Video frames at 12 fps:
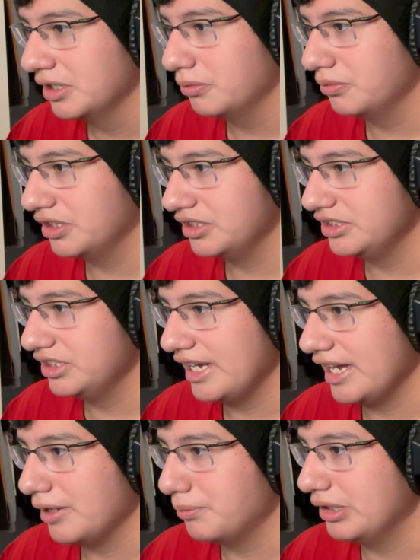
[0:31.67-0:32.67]
But
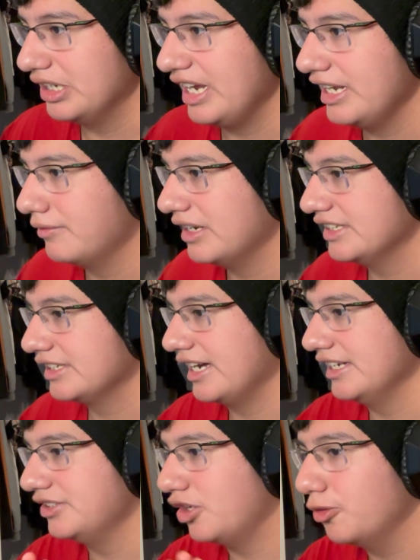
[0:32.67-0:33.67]
yeah, but anyways,
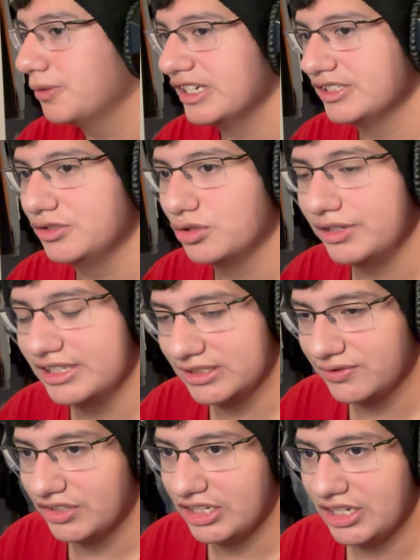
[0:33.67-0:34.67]
guys, hope you guys enjoyed
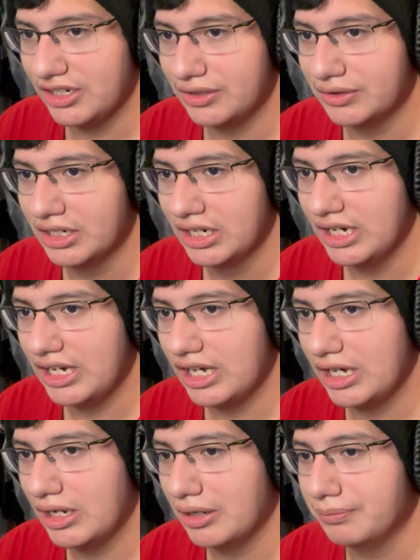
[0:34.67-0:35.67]
this video.
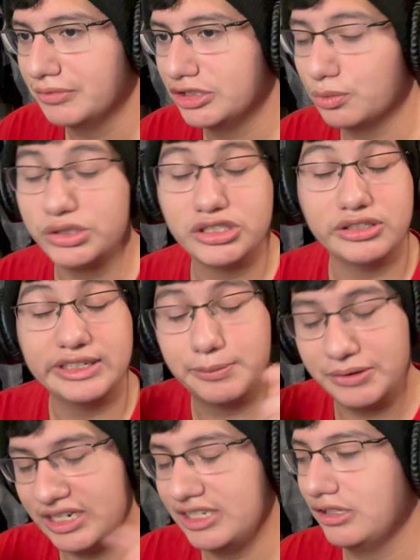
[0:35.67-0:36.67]
Um, the original link
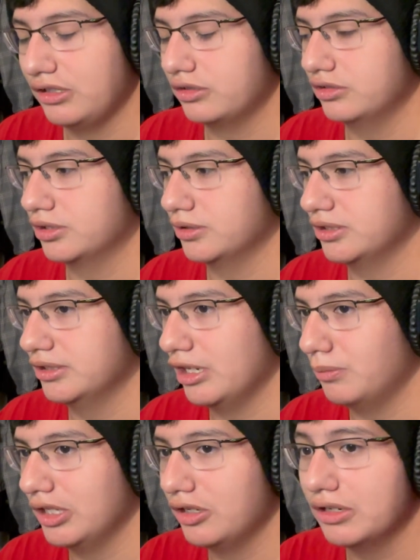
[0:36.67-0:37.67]
in the description
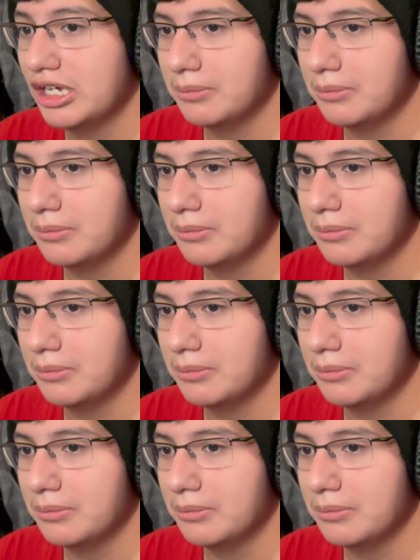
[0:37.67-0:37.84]
down below.